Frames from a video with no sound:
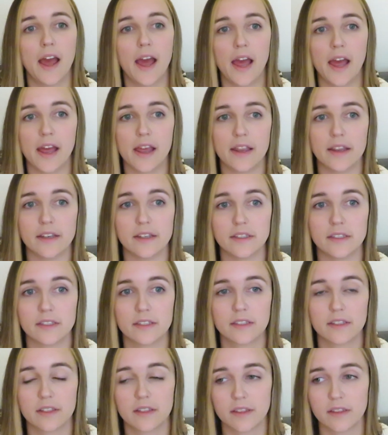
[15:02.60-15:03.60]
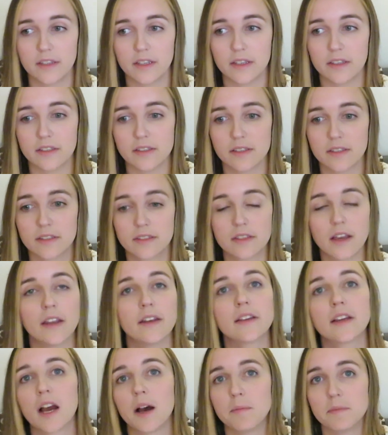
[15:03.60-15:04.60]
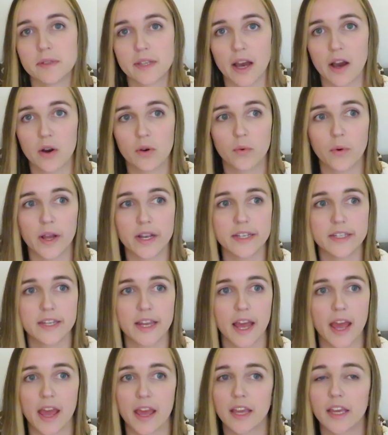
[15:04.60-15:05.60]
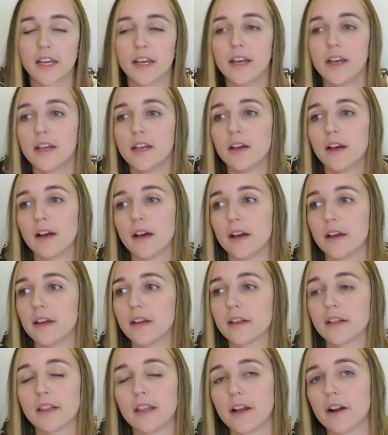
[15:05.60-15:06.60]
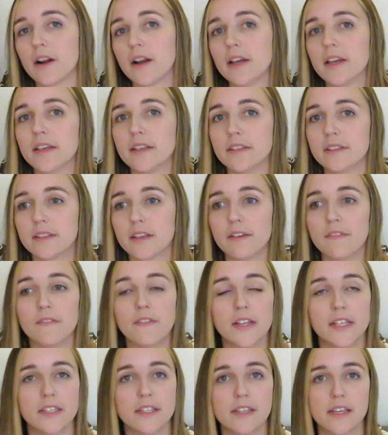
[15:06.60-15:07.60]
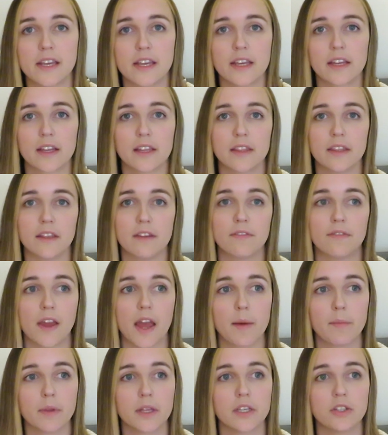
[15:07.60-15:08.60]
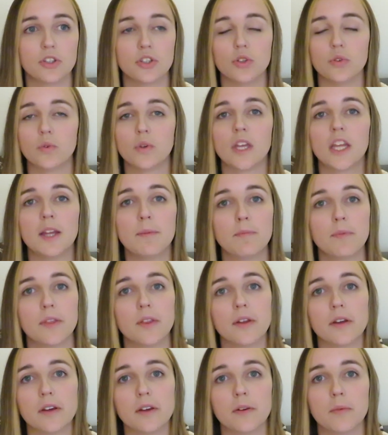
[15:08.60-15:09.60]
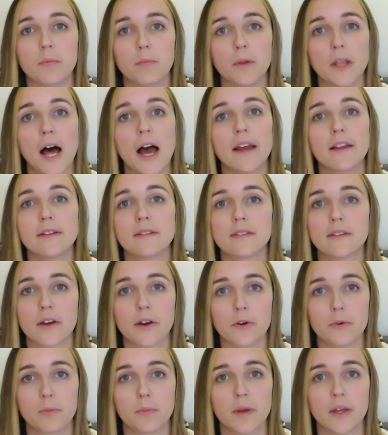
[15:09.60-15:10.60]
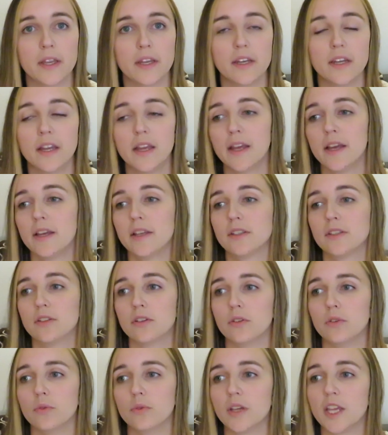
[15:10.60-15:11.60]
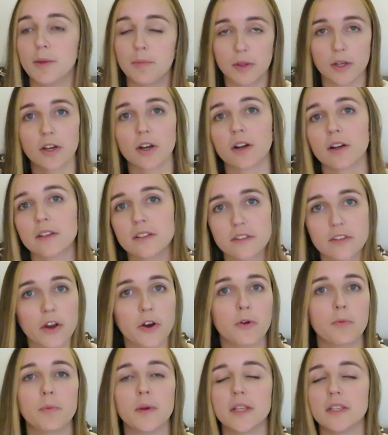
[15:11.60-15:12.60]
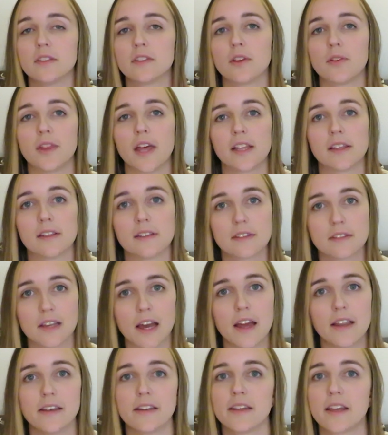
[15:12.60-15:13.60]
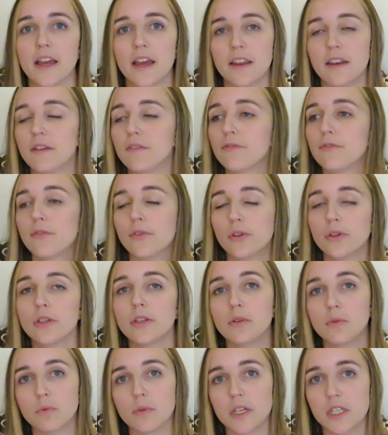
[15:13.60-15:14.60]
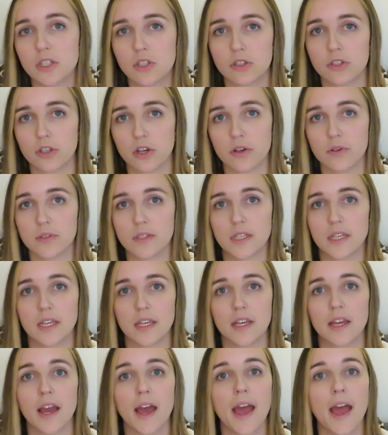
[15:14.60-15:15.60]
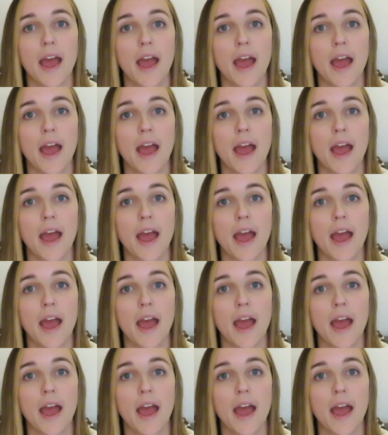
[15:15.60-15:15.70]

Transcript: And the sun comes out one day. Clara is convincing the family to keep the blinds open, to keep the curtains open so that the sun can fully reach Josie,